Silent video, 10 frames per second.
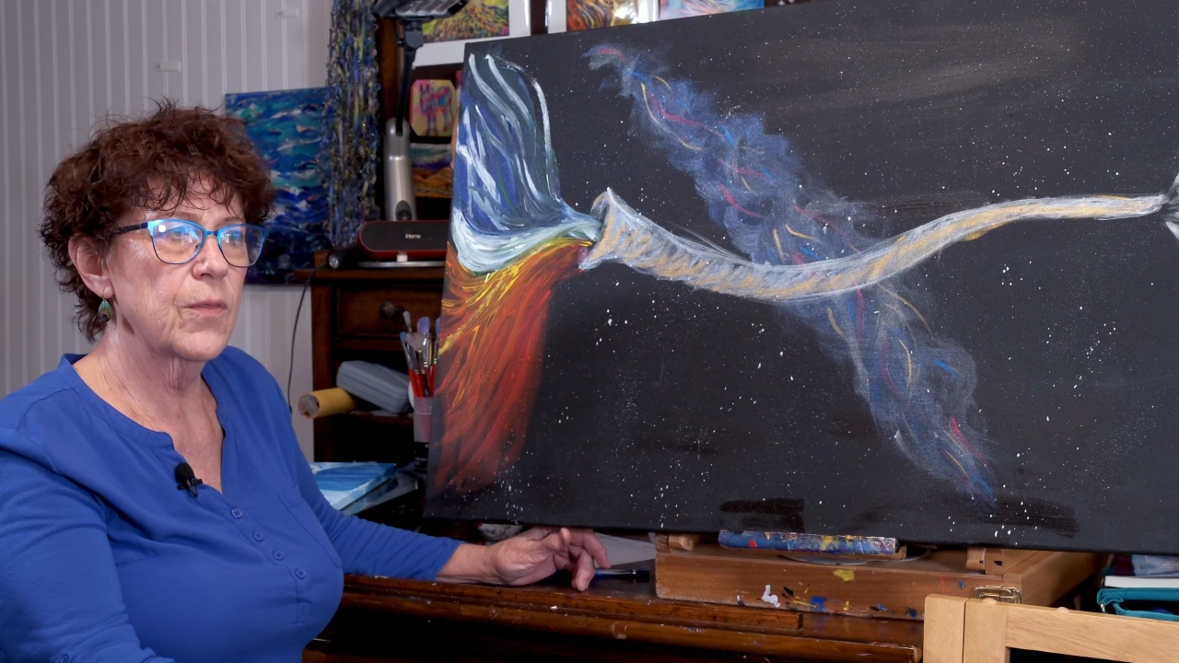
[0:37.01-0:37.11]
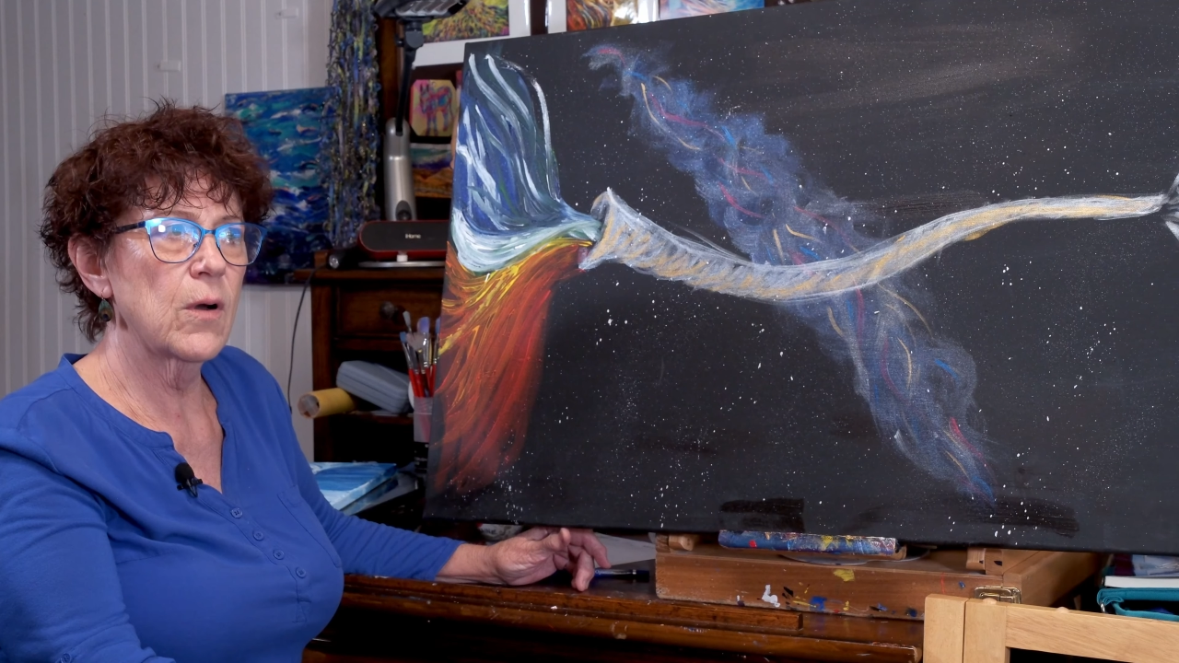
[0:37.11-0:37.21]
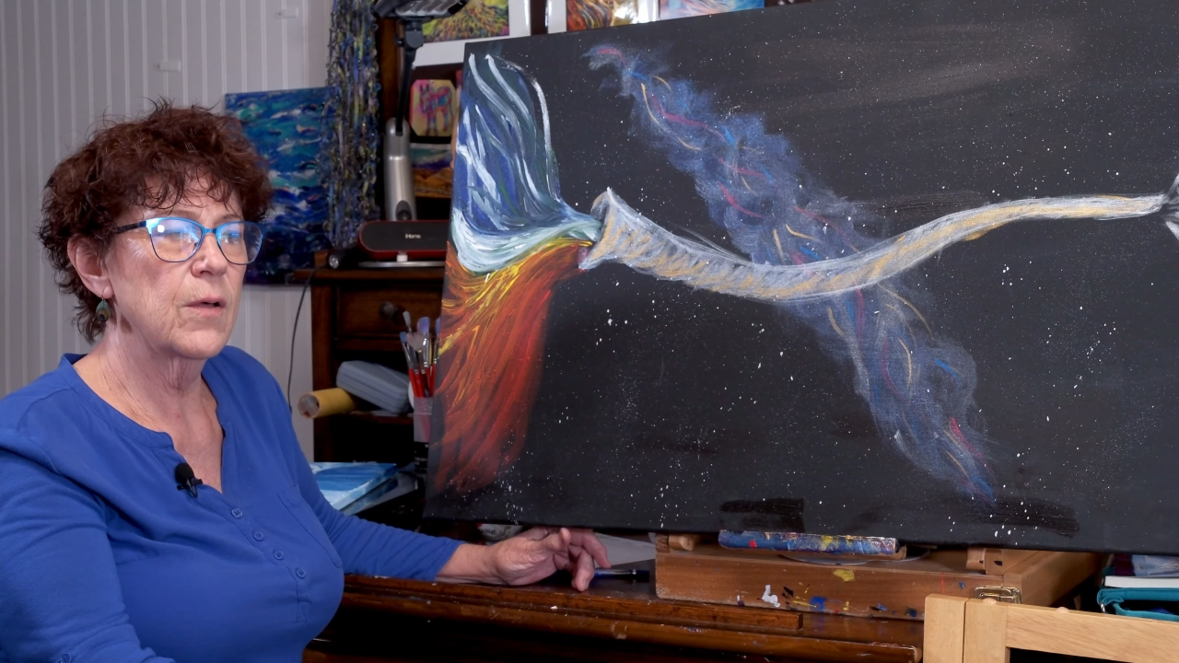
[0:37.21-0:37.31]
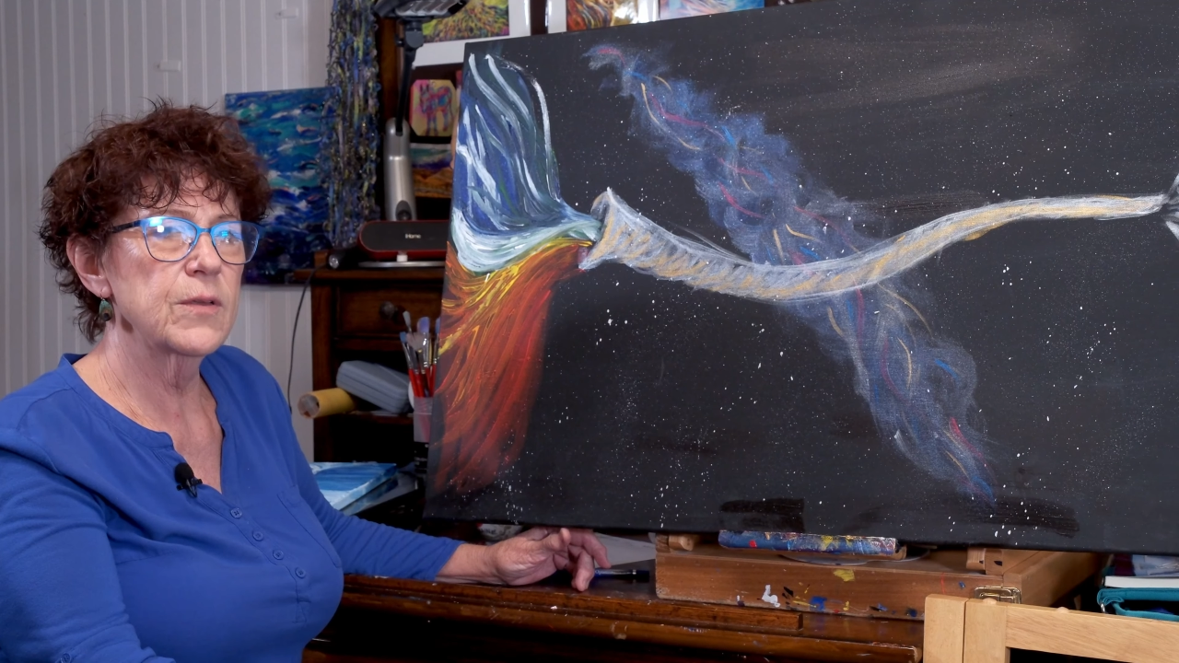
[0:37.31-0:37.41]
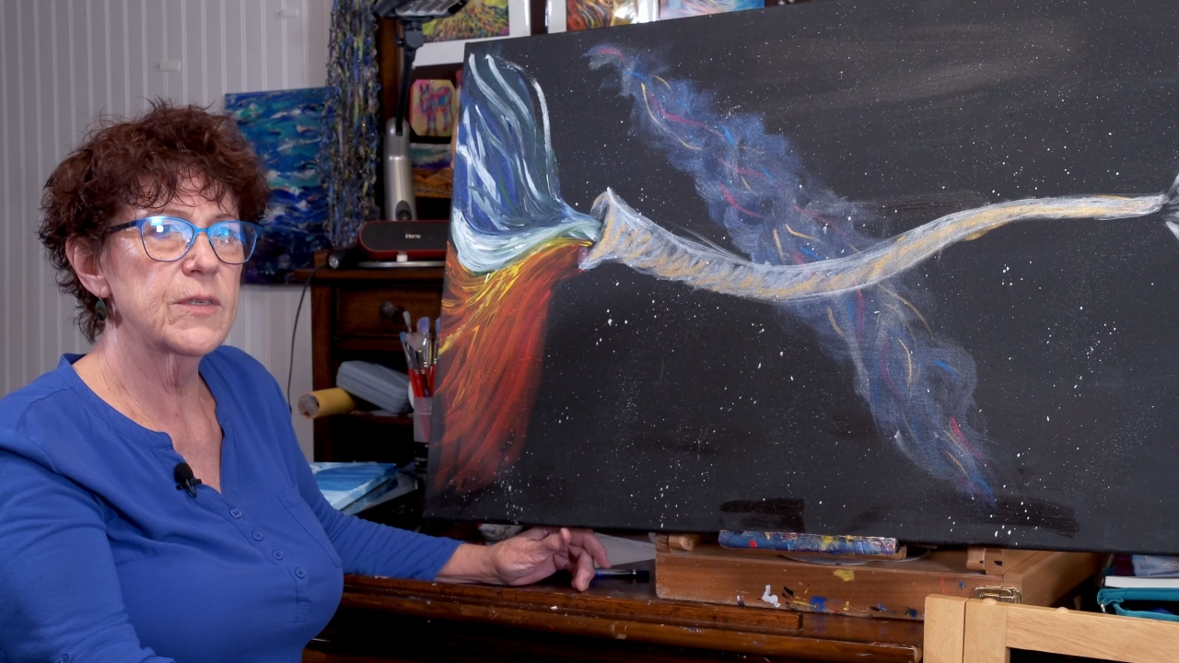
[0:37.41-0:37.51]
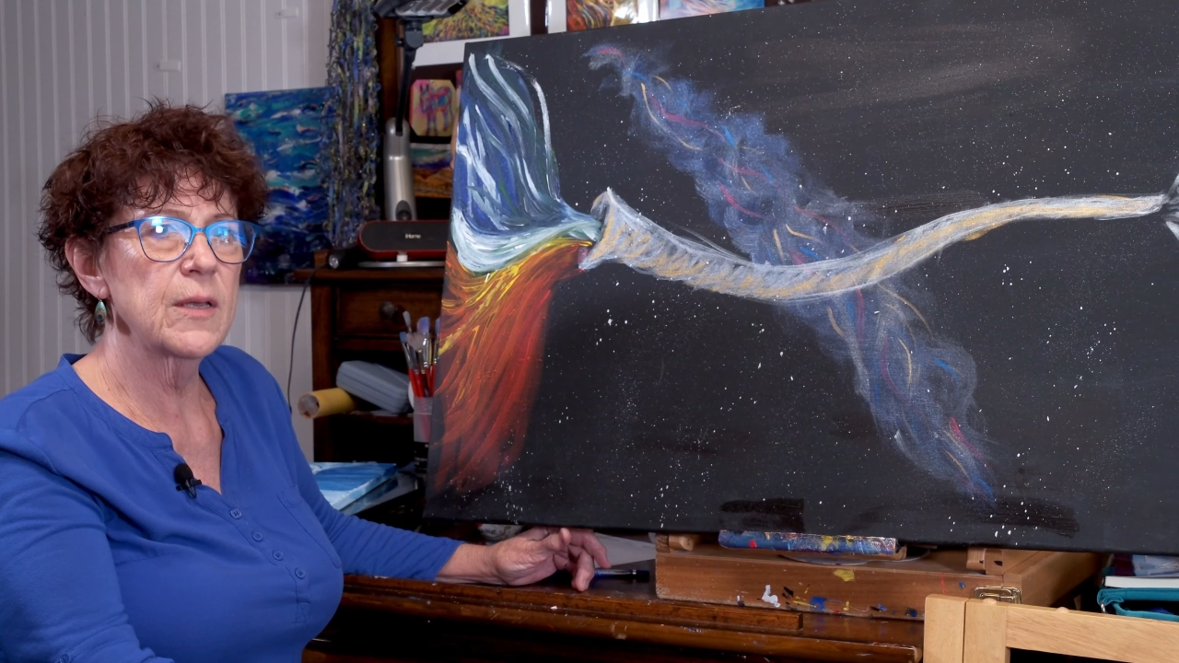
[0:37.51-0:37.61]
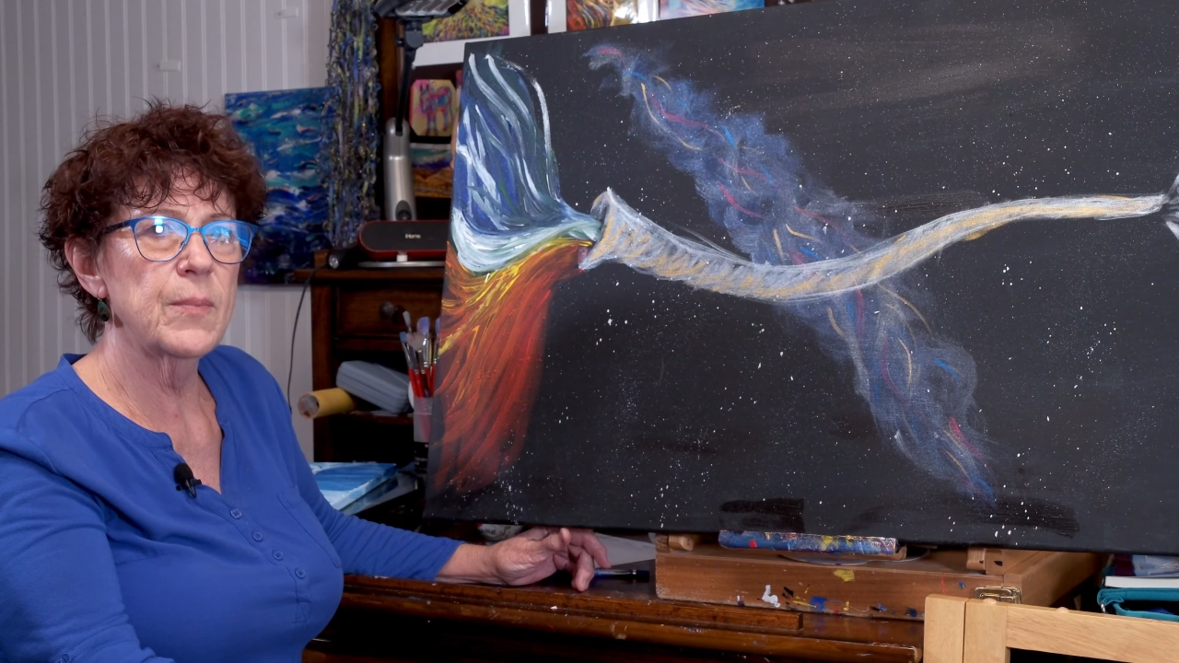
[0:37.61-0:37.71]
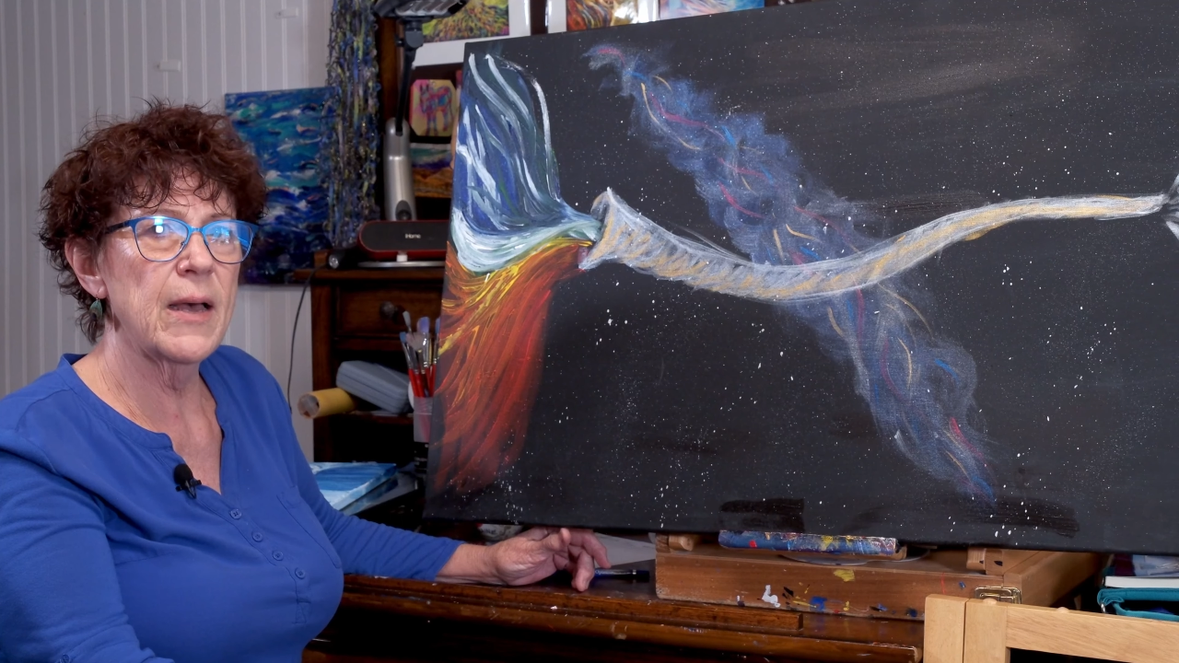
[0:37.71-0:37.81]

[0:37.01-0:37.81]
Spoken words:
They're all the same